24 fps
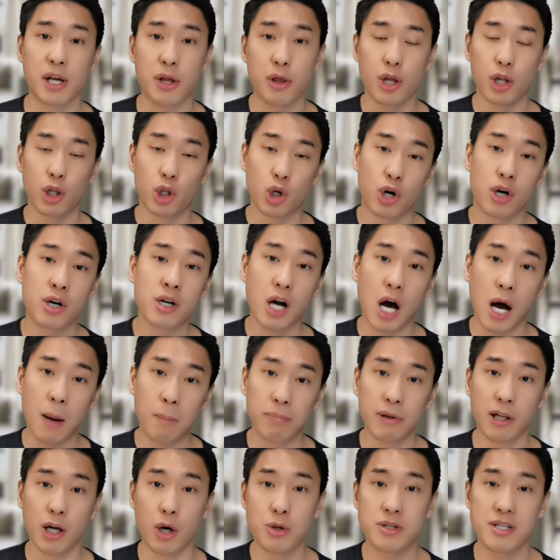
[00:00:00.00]
the learner
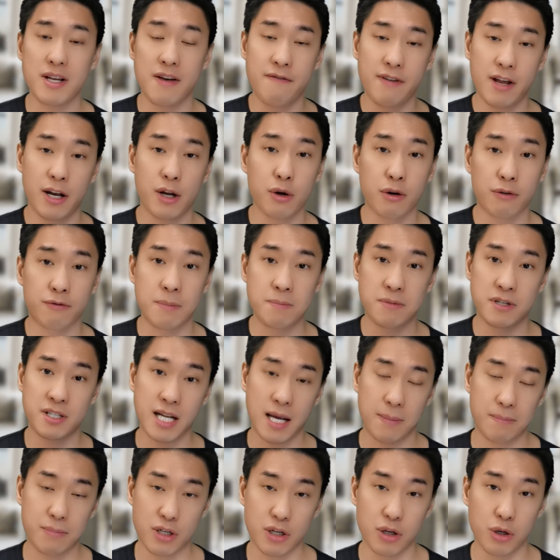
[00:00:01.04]
uploads the video from
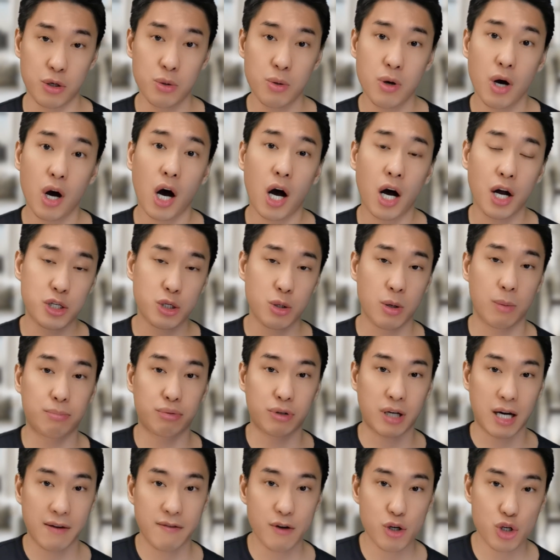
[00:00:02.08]
step 2 onto a
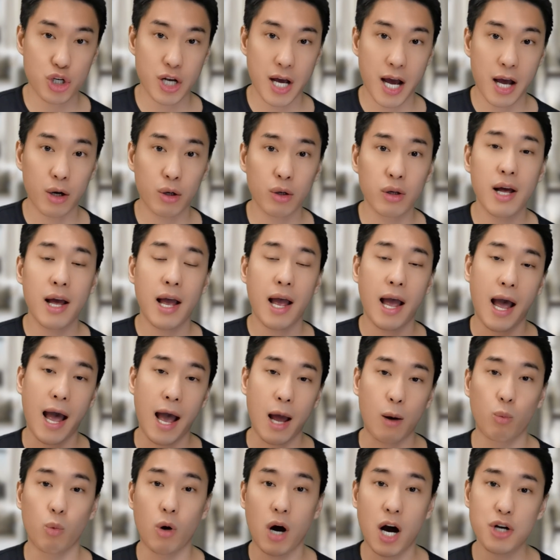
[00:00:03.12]
private channel
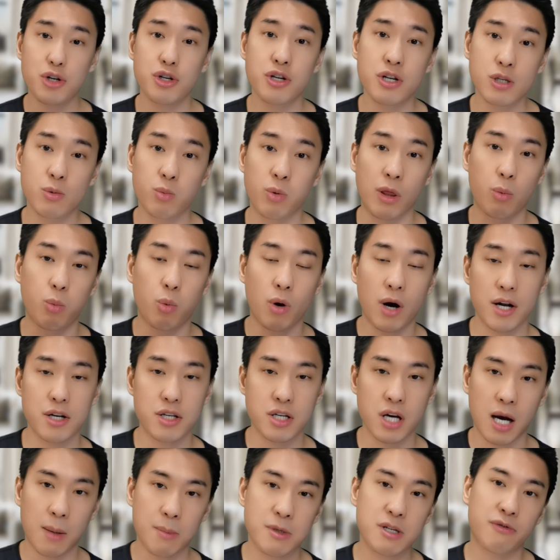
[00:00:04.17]
and watches with what
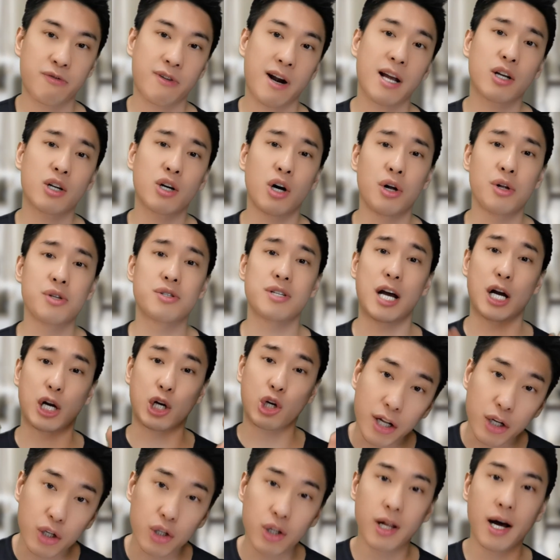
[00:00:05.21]
Thomas Frank calls a
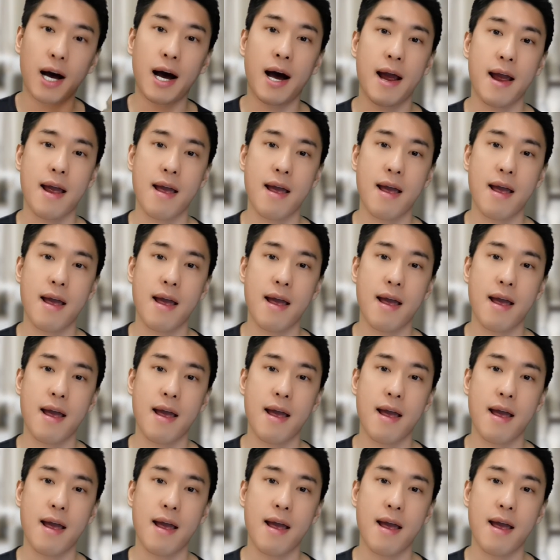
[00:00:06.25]
critical eye.